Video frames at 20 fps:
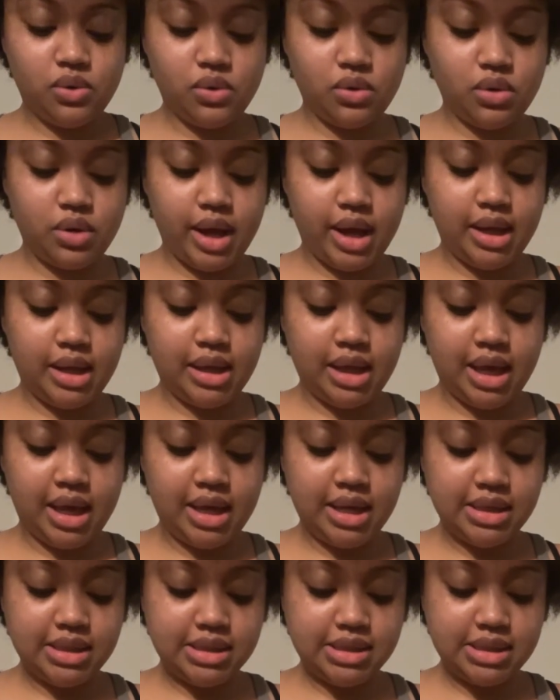And in the
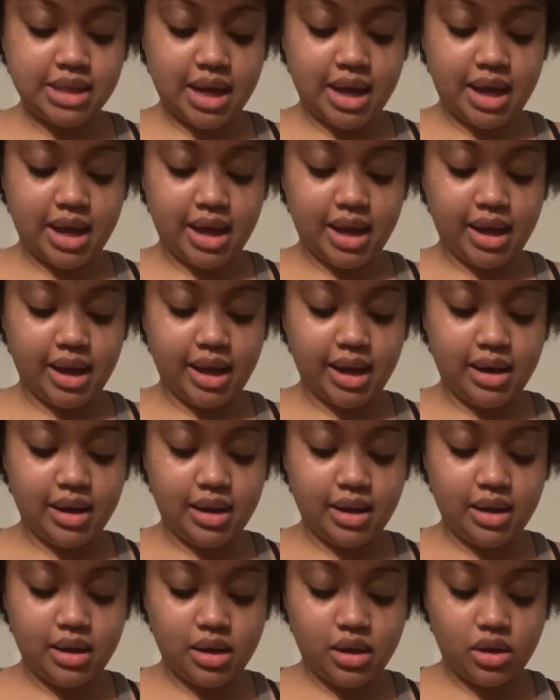inside,
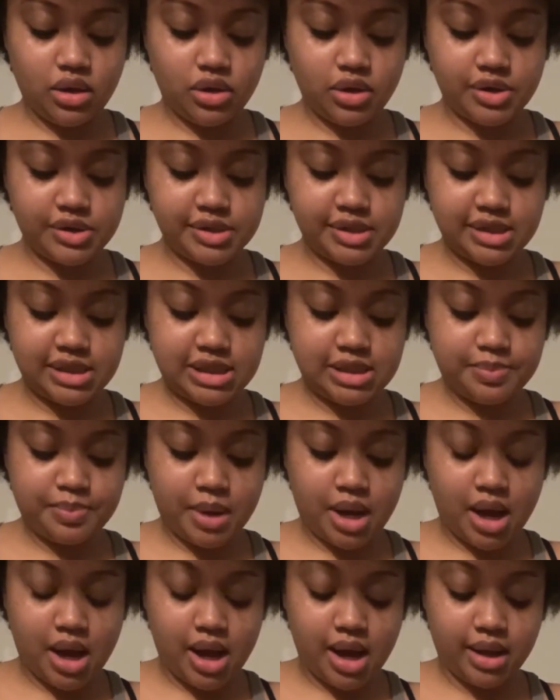there's a
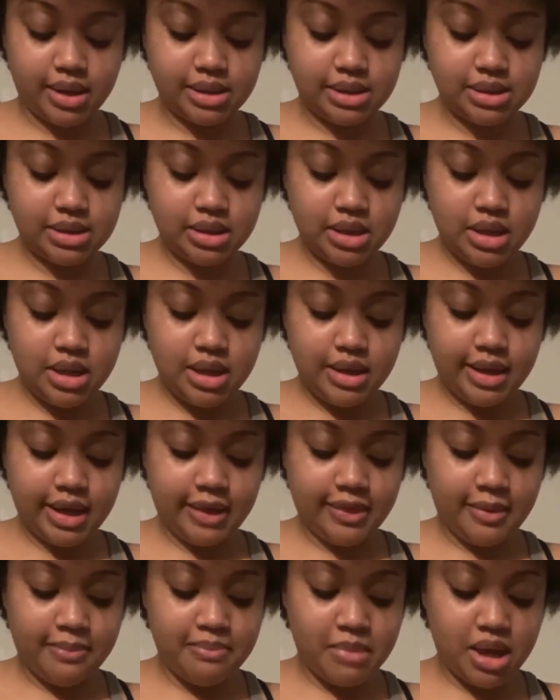spot like in
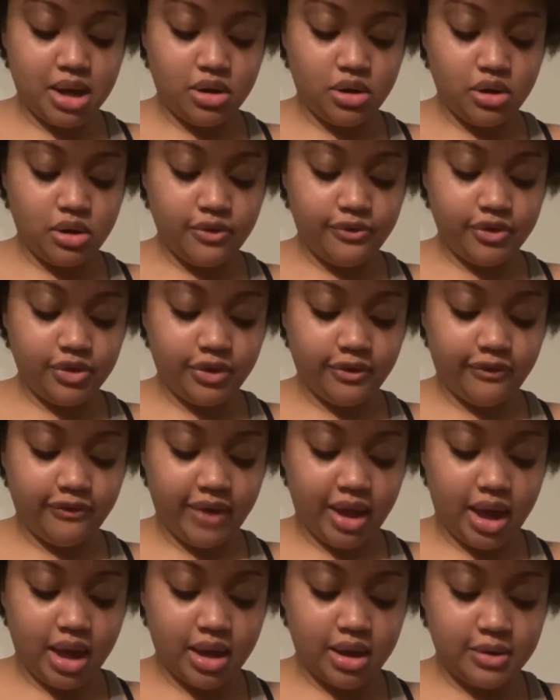the middle for the
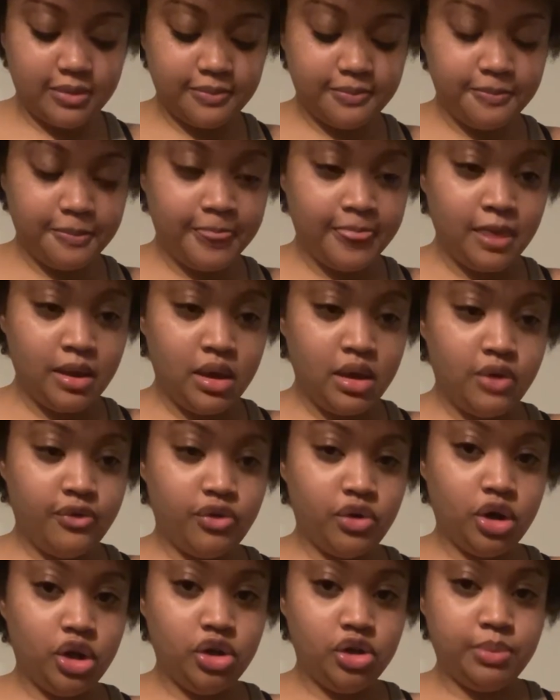fan for
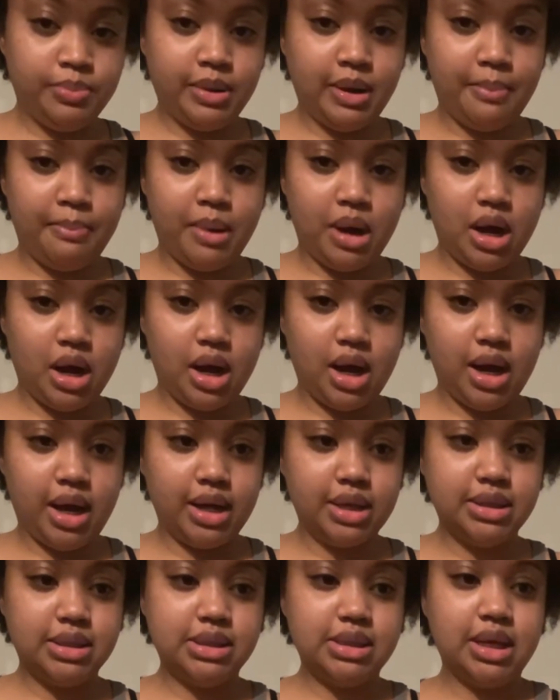you to put pods.